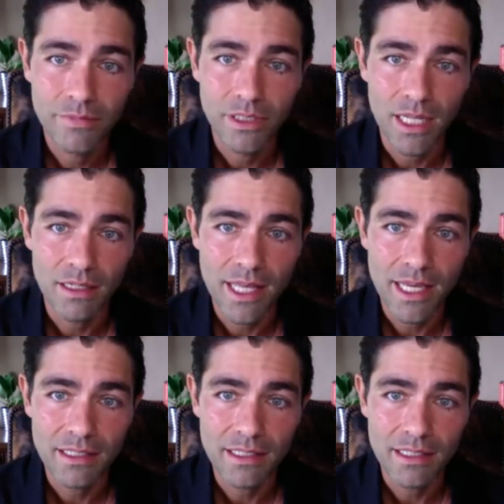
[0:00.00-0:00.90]
A lot of
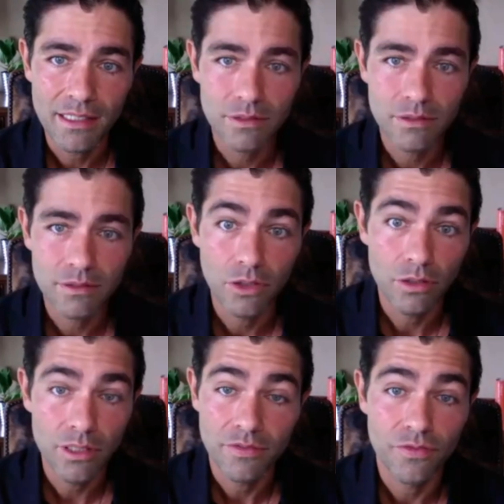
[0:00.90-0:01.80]
that is
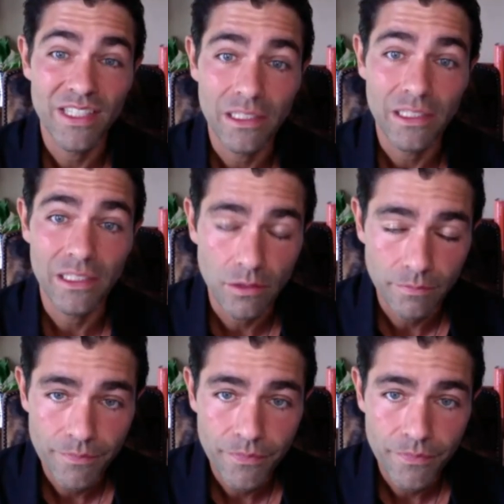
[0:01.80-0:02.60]
is feel,